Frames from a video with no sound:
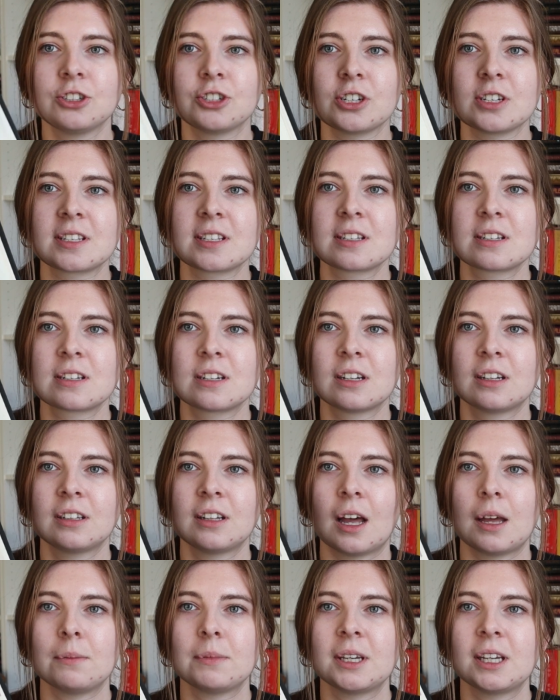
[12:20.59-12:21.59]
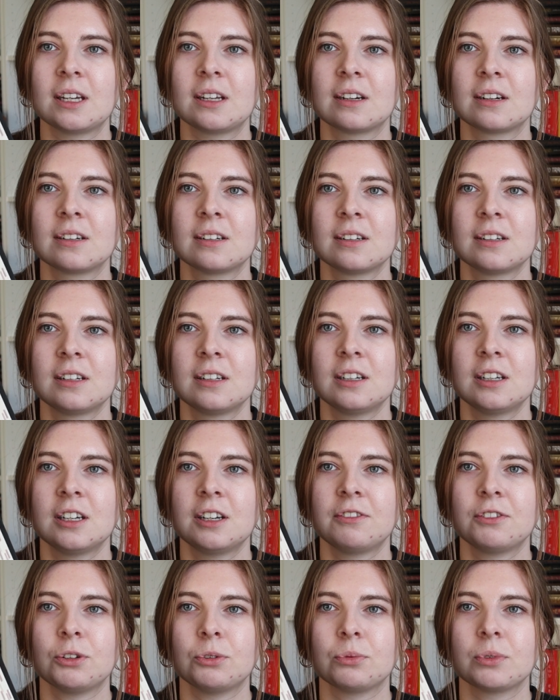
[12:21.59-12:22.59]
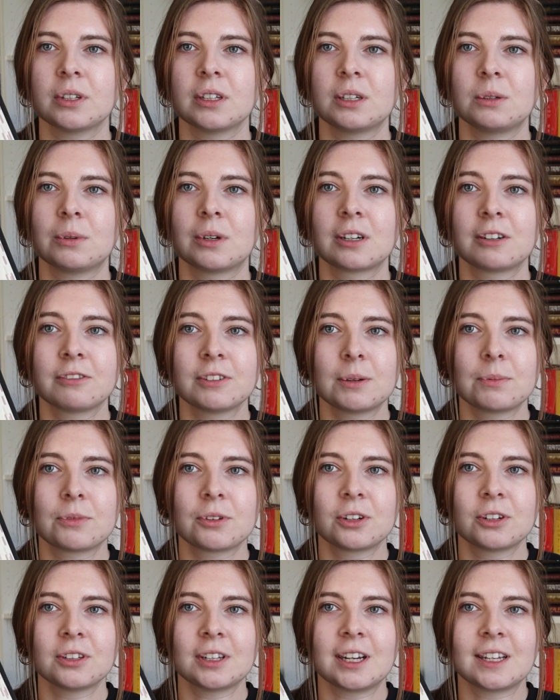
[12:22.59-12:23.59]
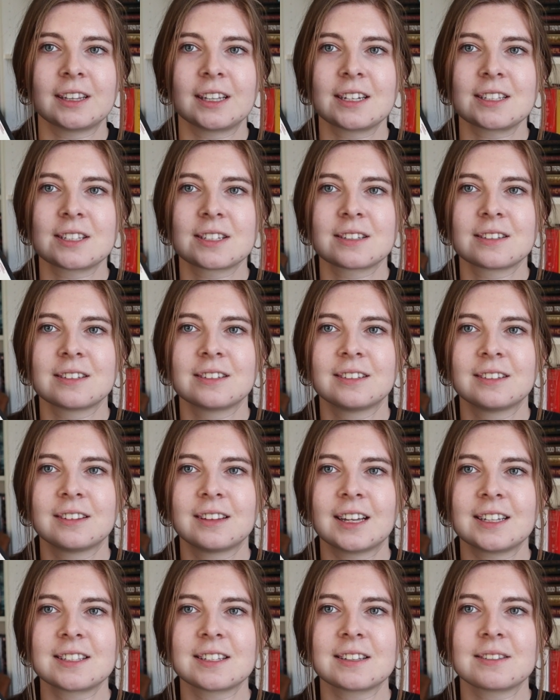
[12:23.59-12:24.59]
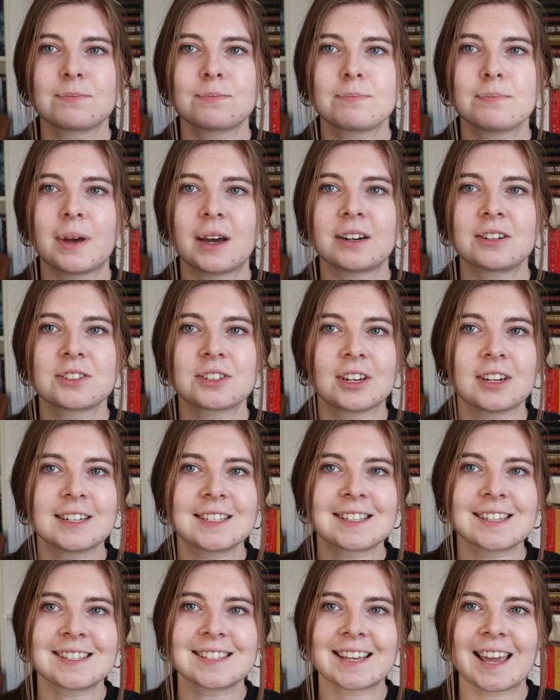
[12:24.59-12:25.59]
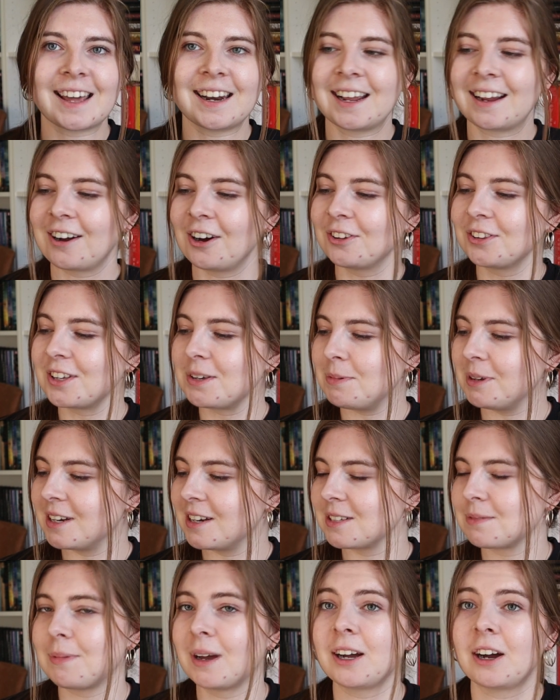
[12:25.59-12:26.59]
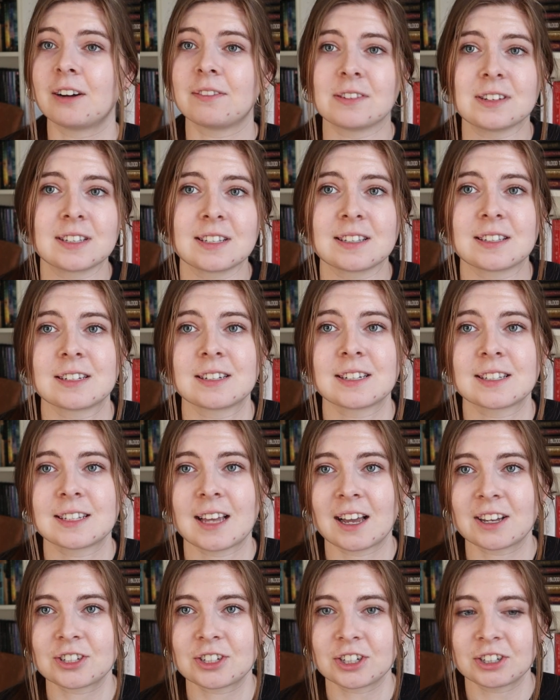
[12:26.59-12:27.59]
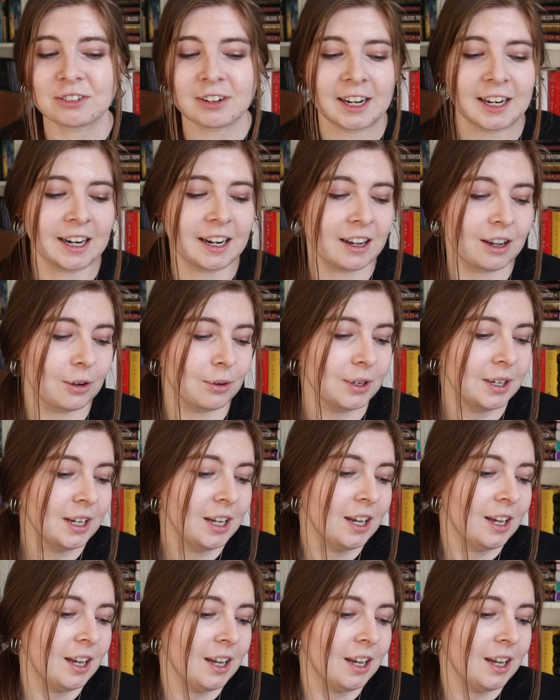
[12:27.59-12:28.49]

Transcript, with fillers: Just, I mean, if you really want to flip through, like that's, that's about as good as it's getting. Only because my office is a disaster right now.